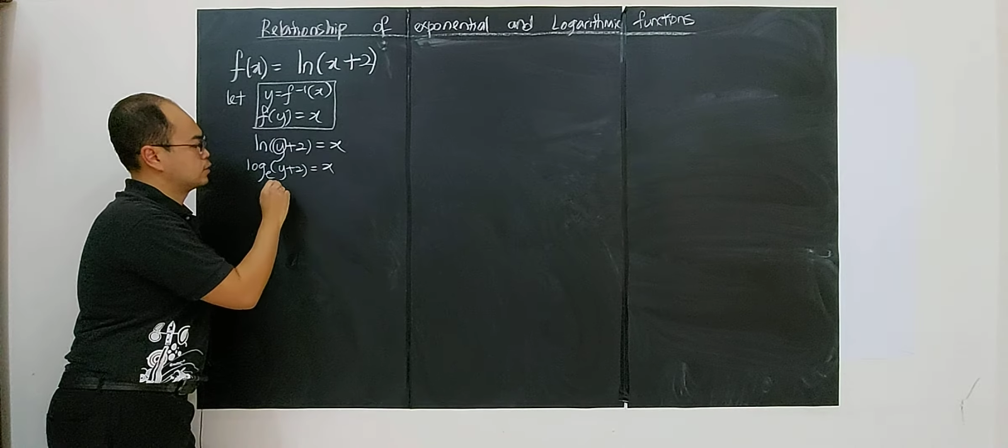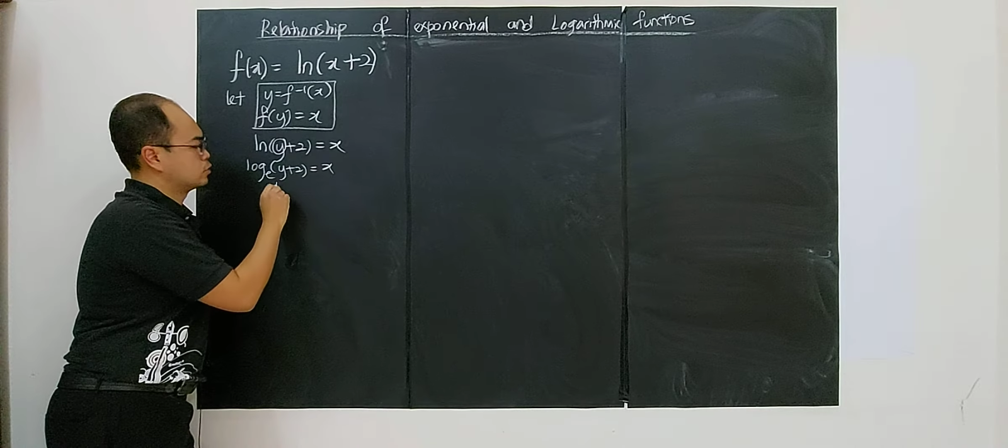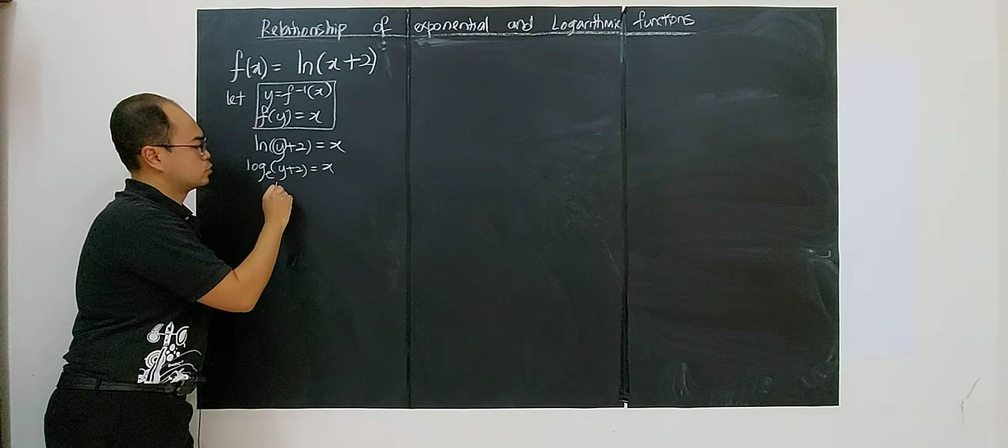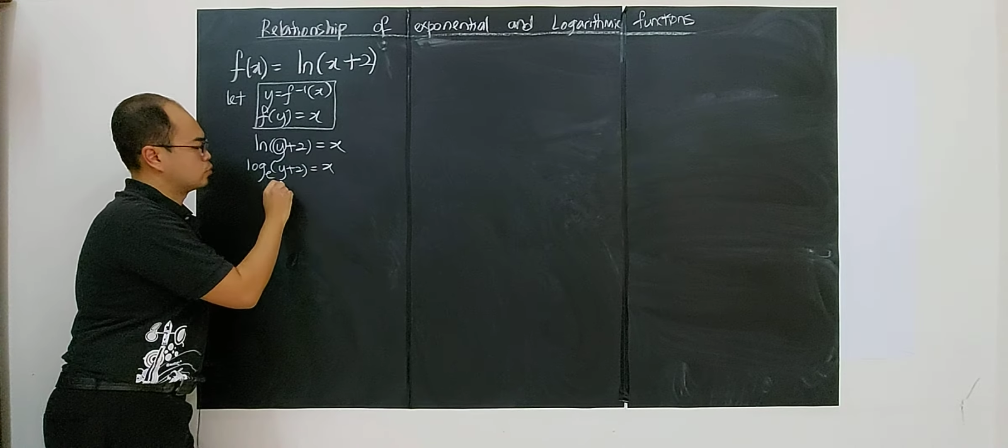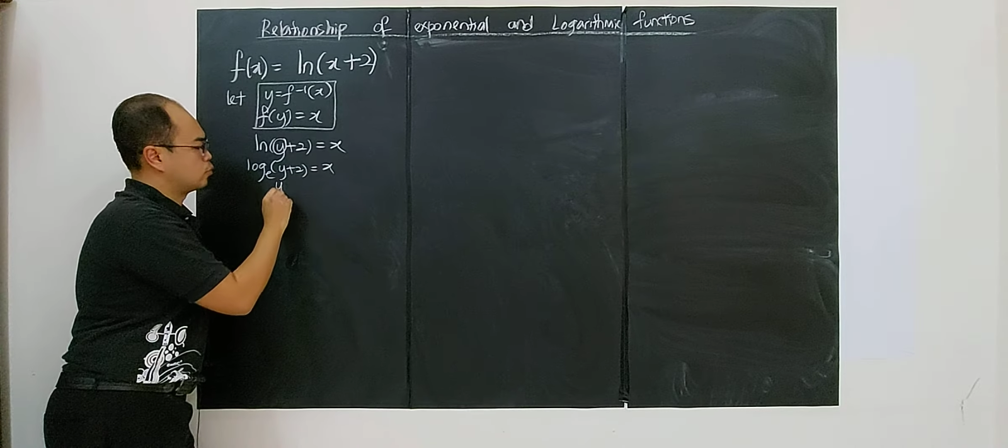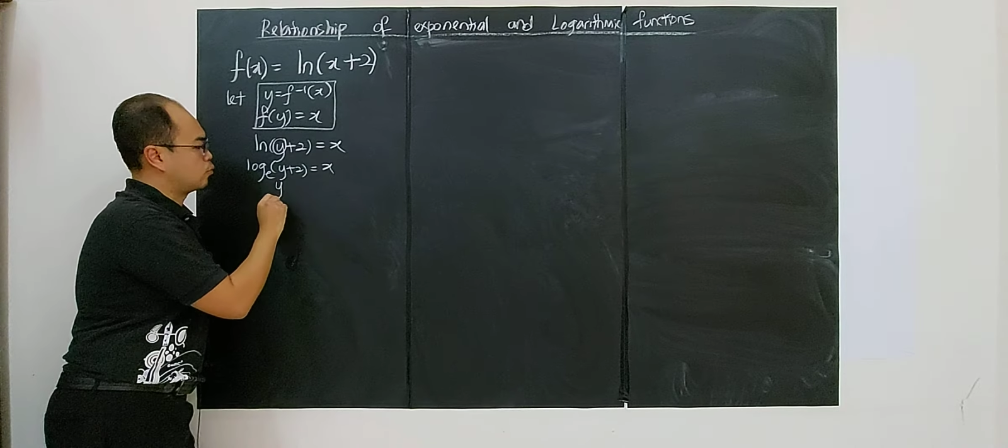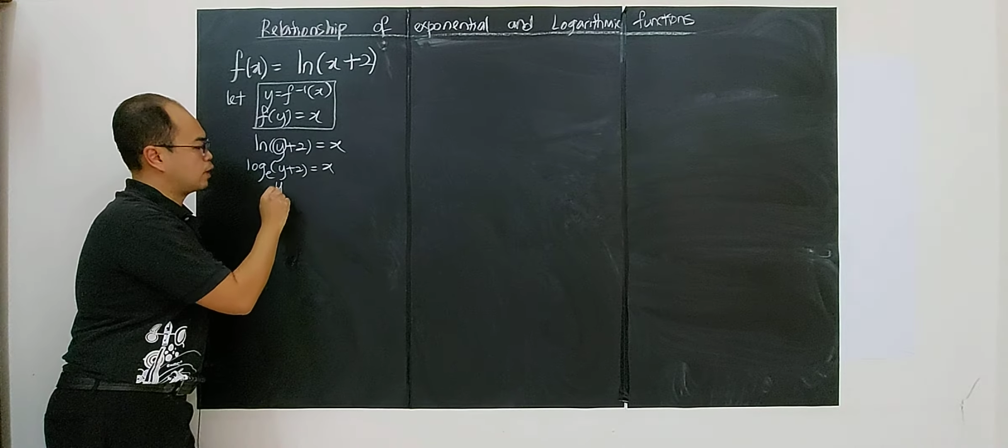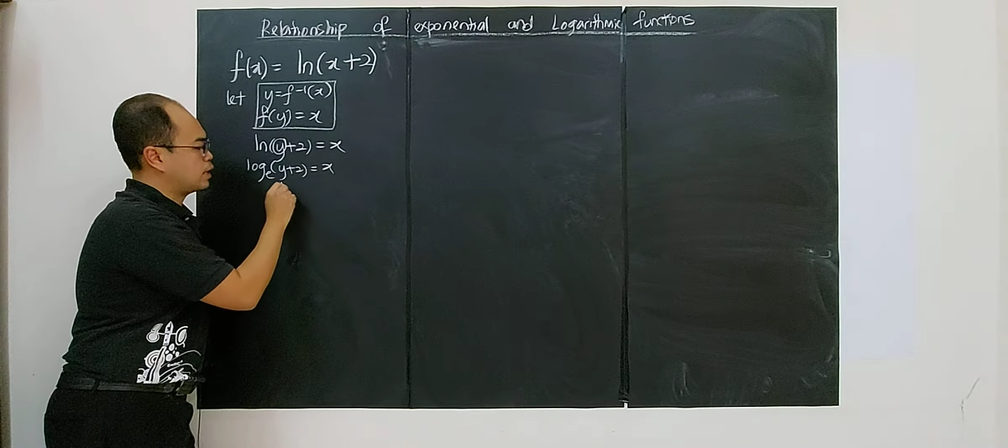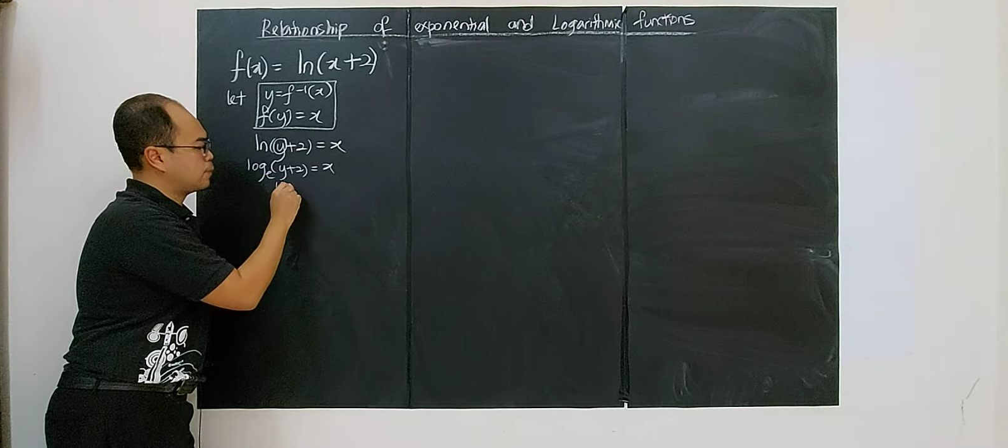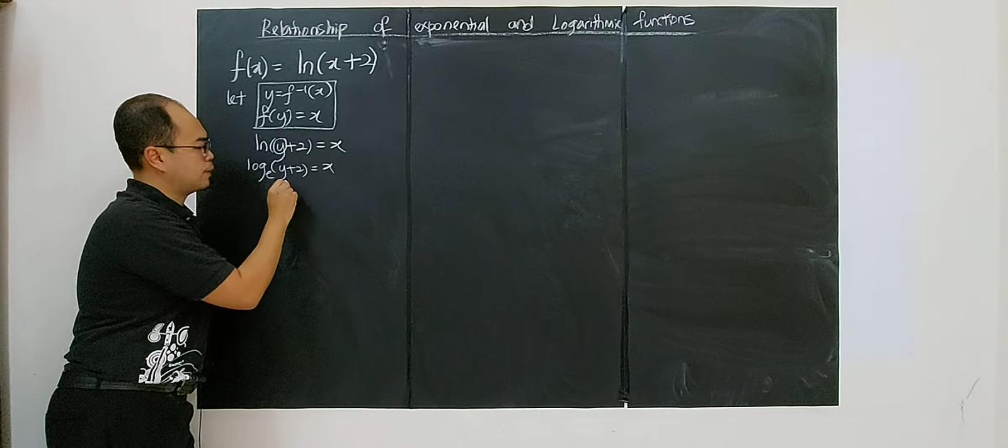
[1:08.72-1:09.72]
So
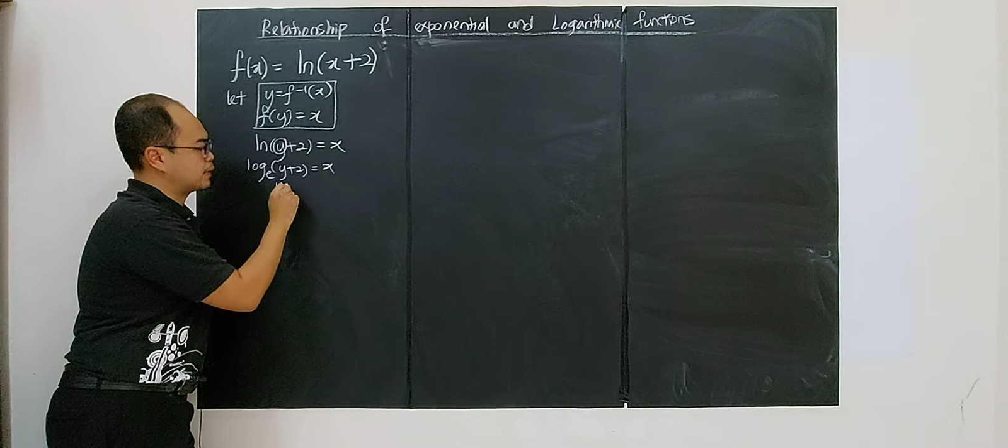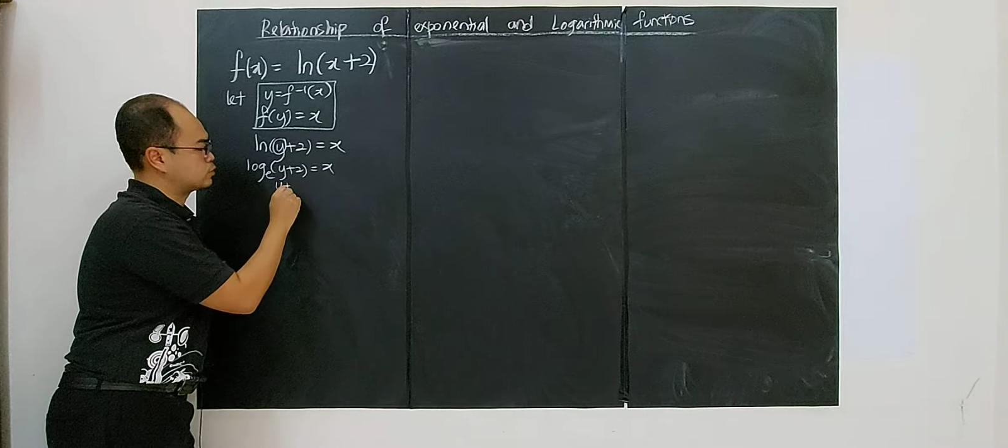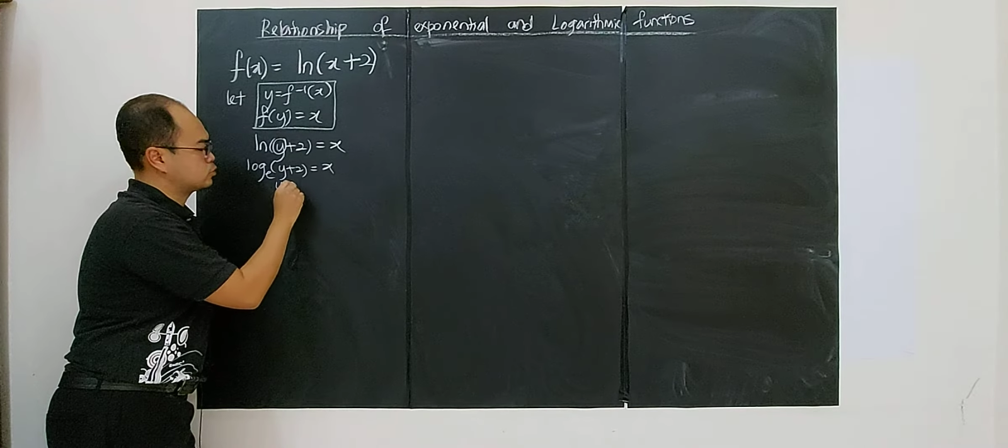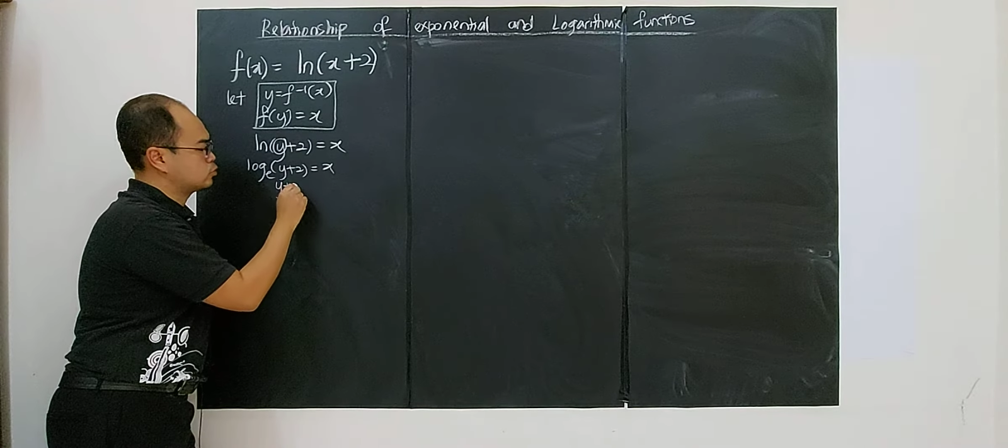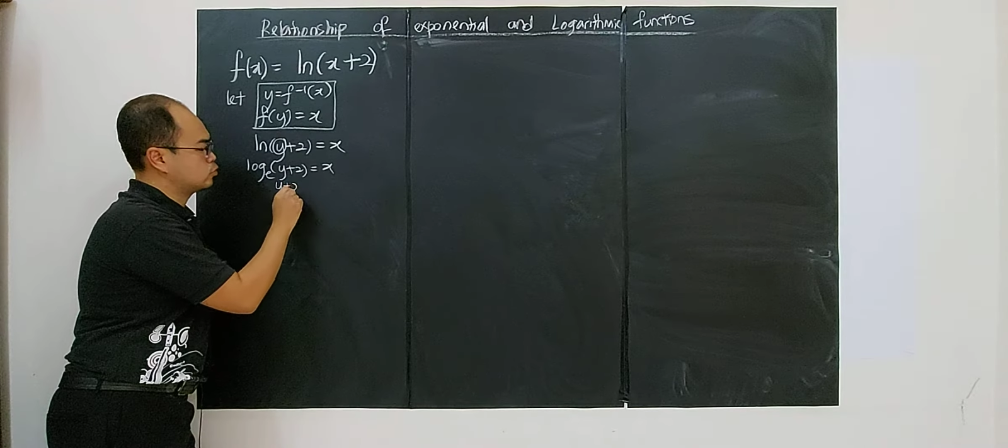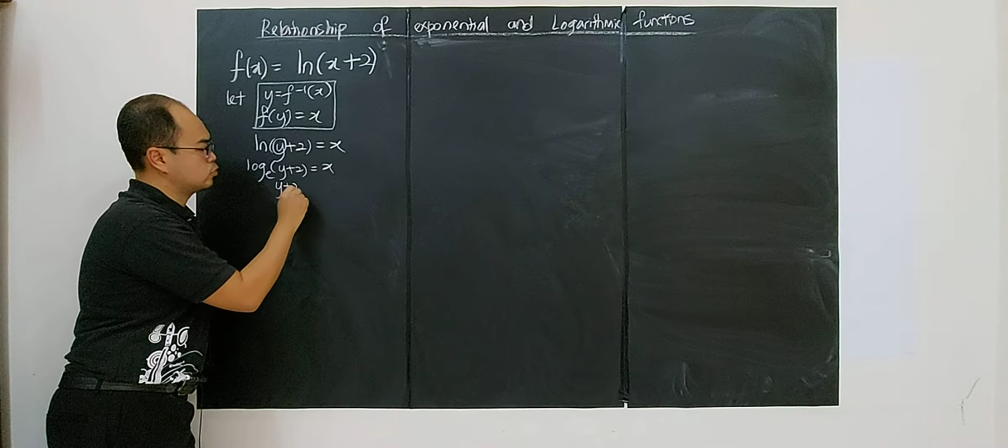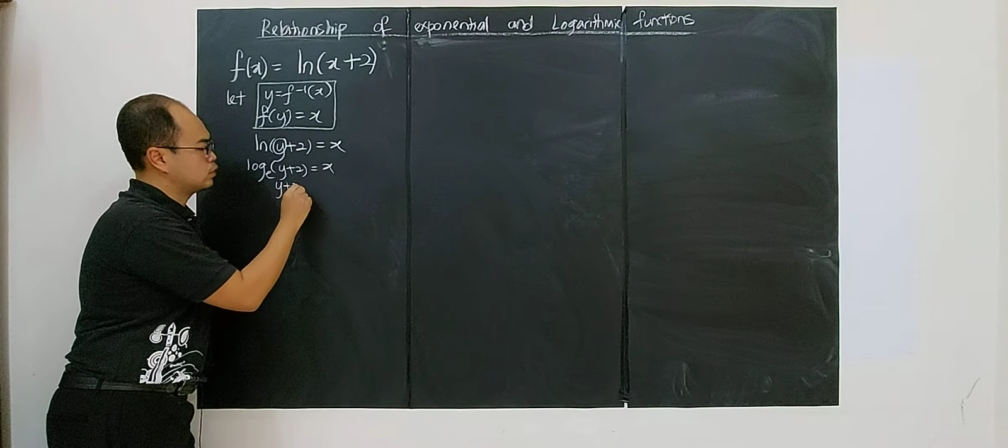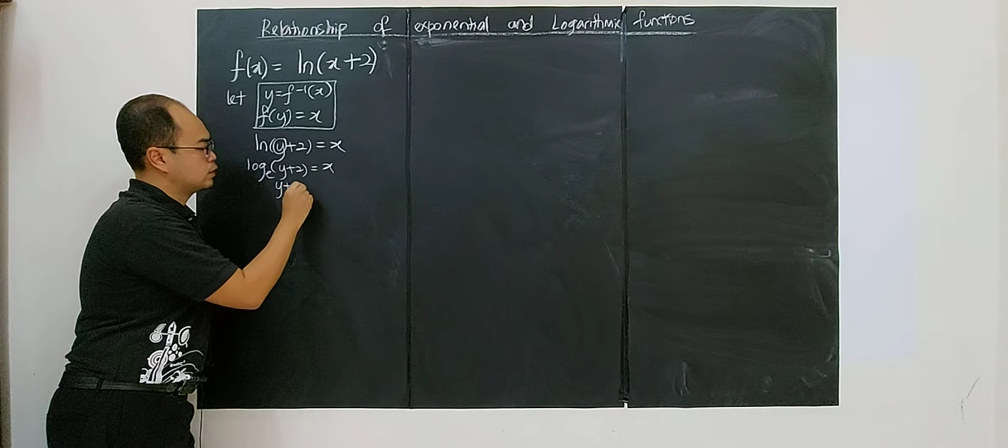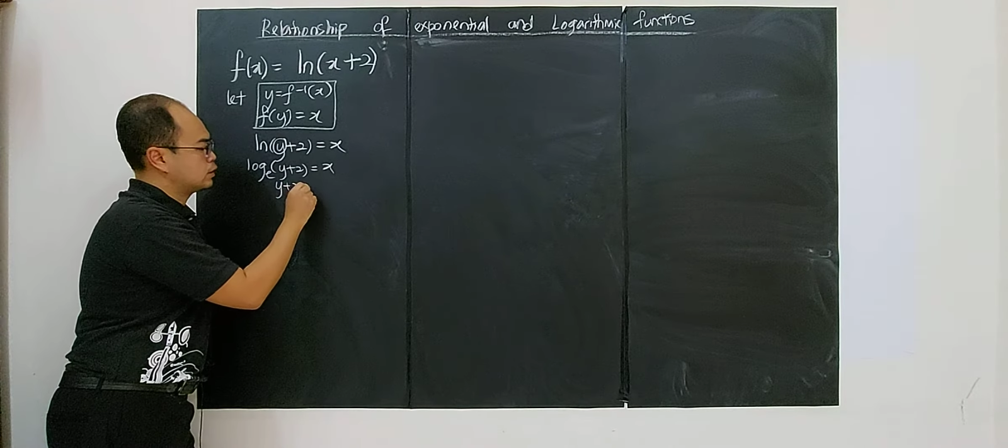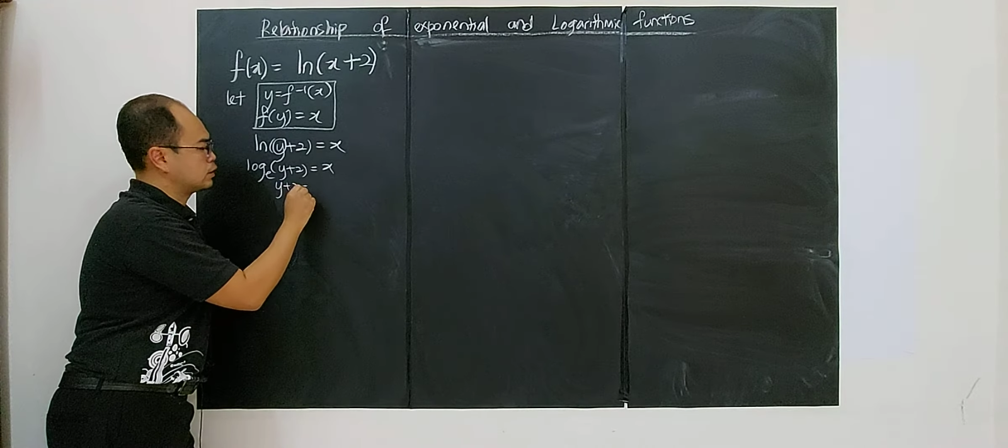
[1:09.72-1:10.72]
y plus
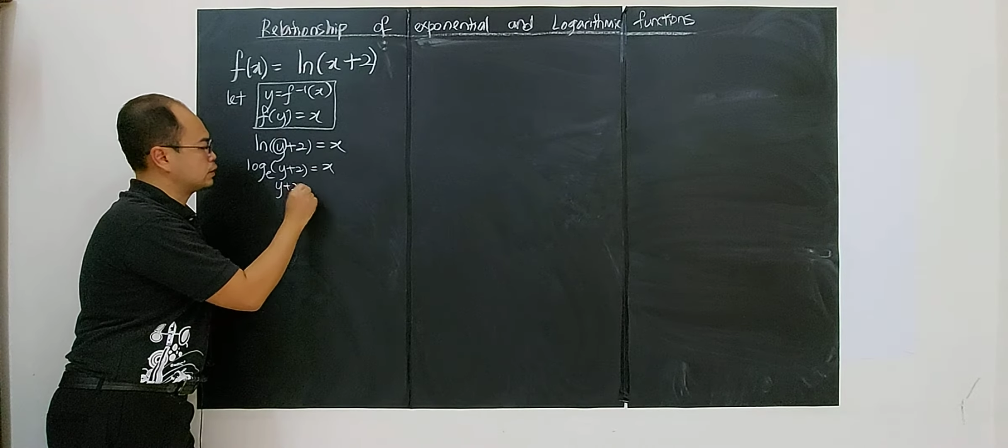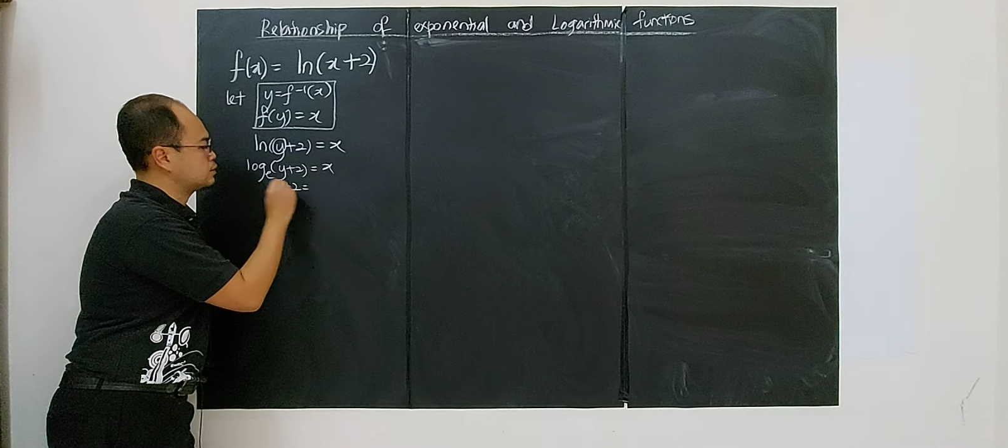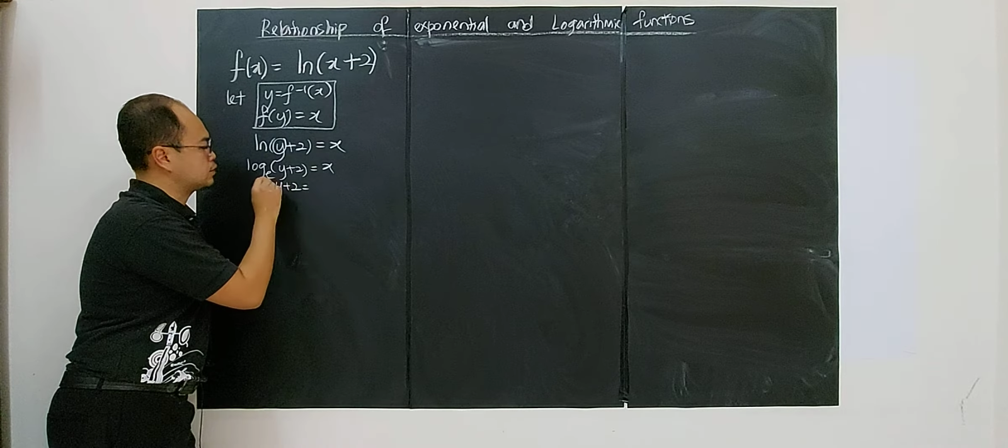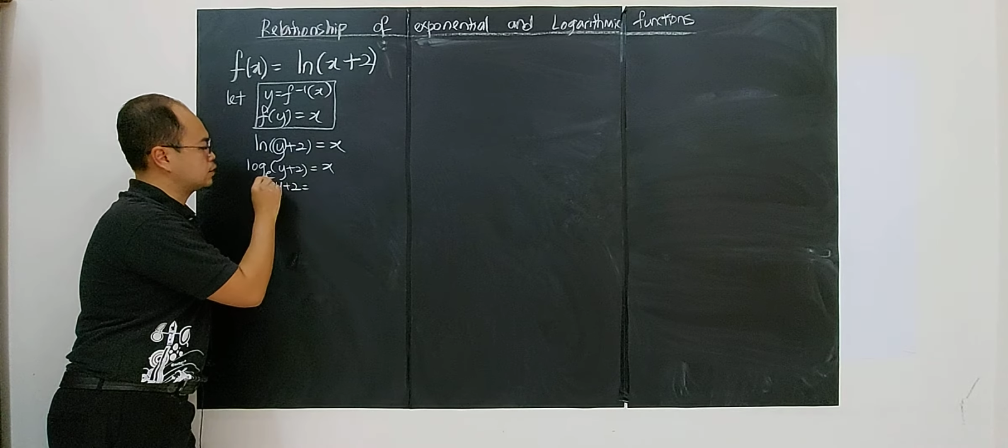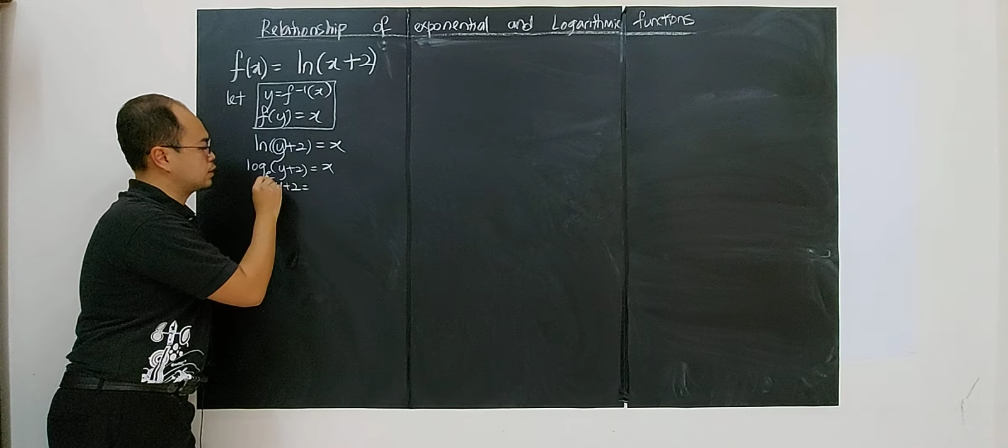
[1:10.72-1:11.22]
2 is